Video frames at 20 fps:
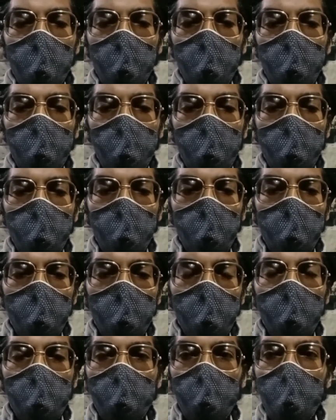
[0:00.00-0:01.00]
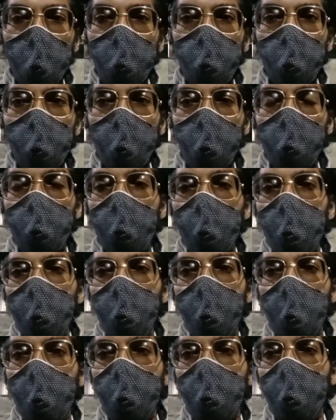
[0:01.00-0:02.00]
are in the remote Chimecho, it's
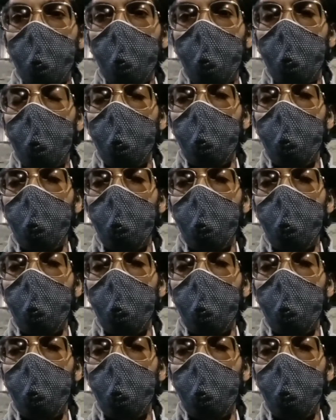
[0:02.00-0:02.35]
not a shiny, but